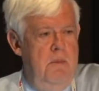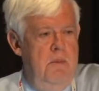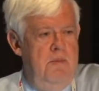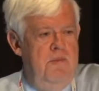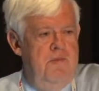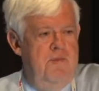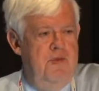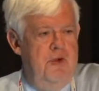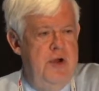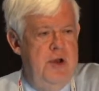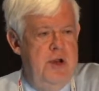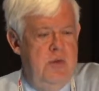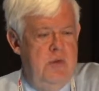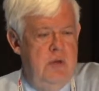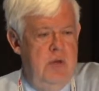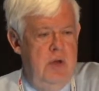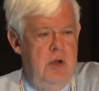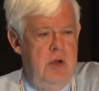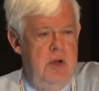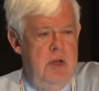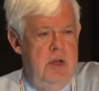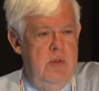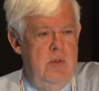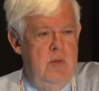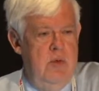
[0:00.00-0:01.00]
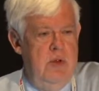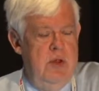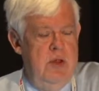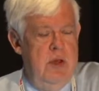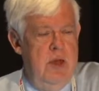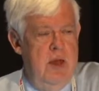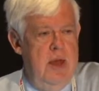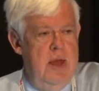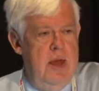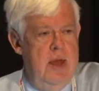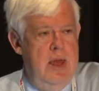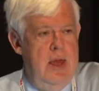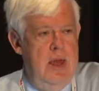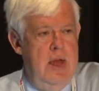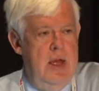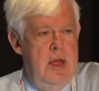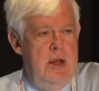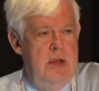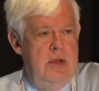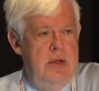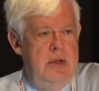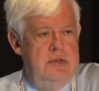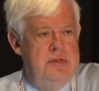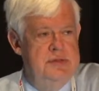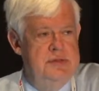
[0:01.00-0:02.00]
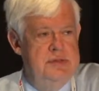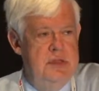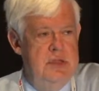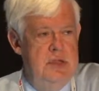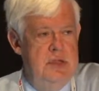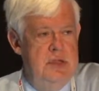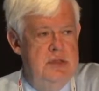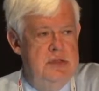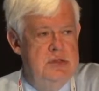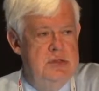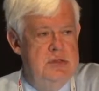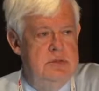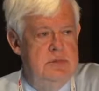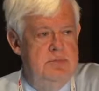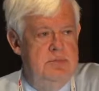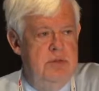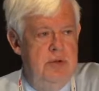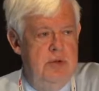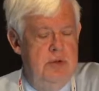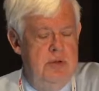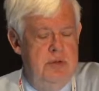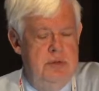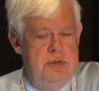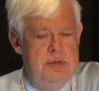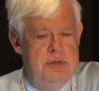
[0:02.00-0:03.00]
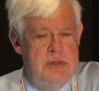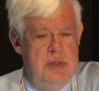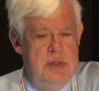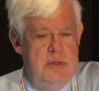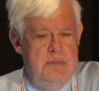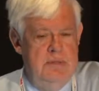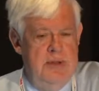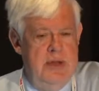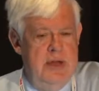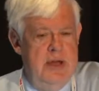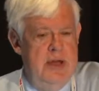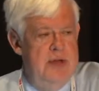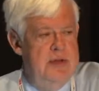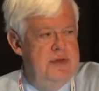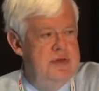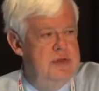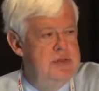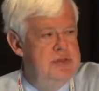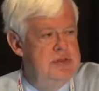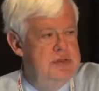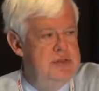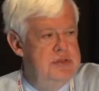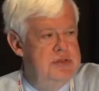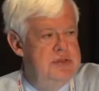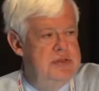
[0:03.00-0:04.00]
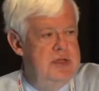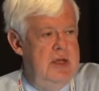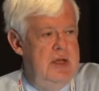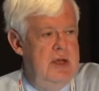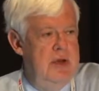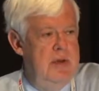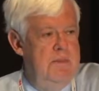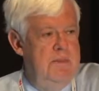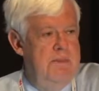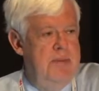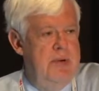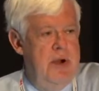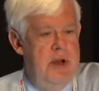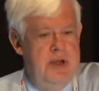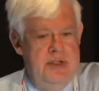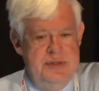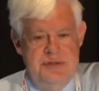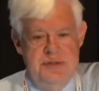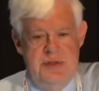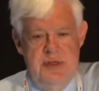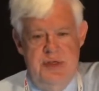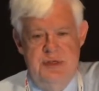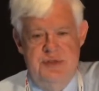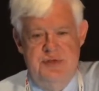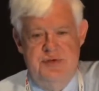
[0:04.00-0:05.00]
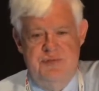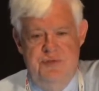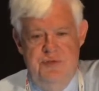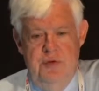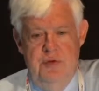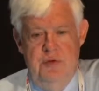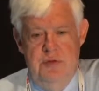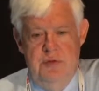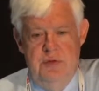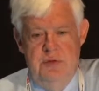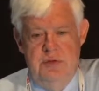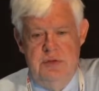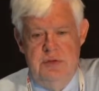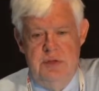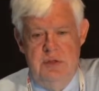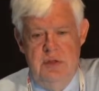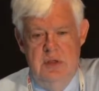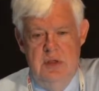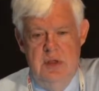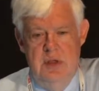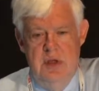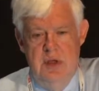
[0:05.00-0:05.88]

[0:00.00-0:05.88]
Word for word: frequently we had disease producing pathogens in processed foods.